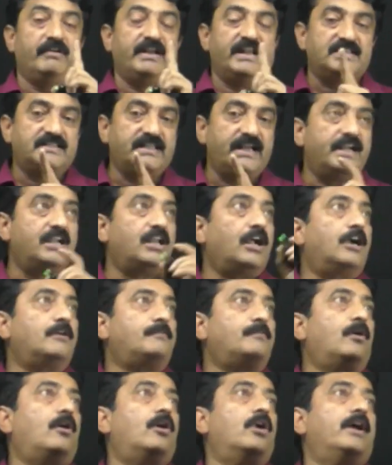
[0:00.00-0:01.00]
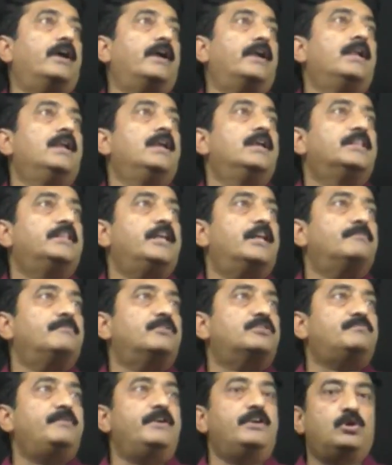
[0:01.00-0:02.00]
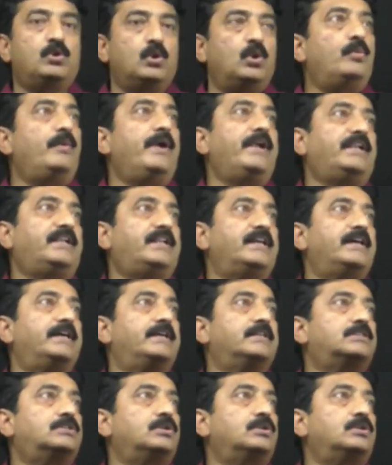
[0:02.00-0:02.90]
when I say dot product, there must be two vectors,